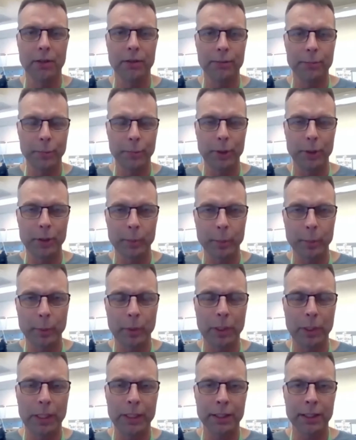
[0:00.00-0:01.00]
of
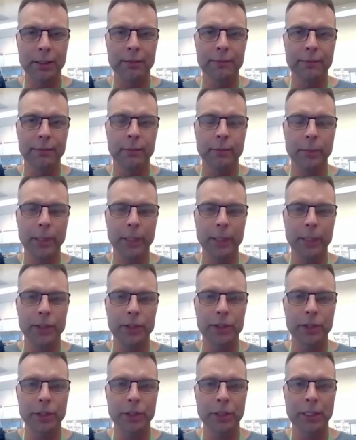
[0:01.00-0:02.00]
people and
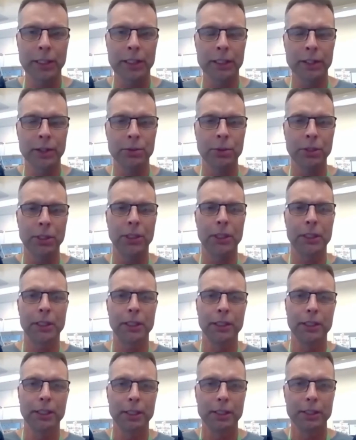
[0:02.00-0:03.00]
information, and you
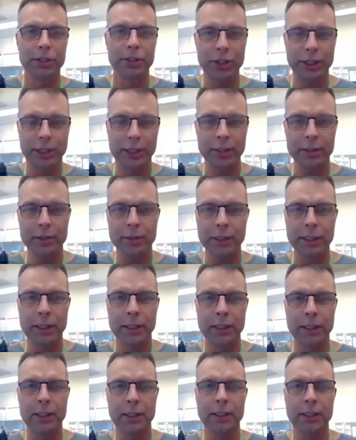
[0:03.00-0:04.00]
are
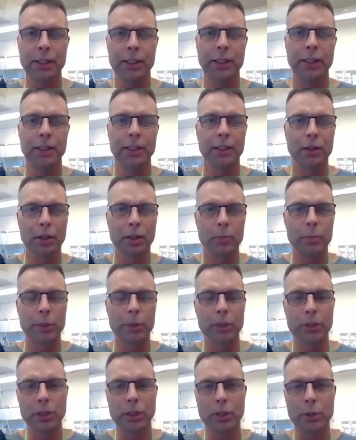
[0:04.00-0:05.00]
sharing
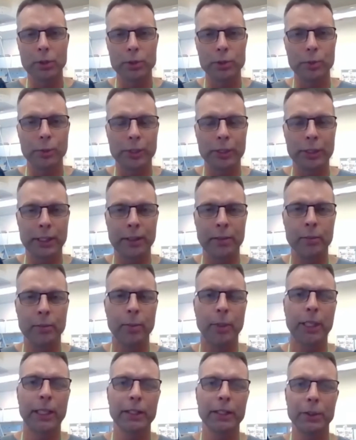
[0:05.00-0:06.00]
common goals with
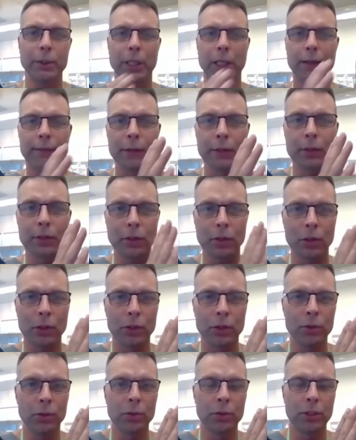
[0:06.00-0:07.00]
them, and you have your
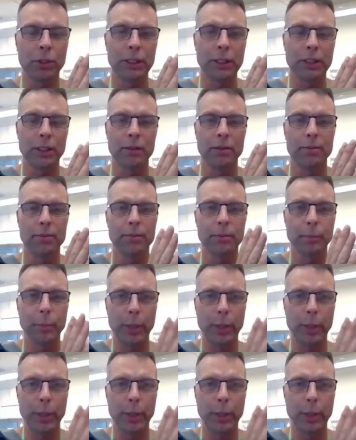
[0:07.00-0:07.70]
own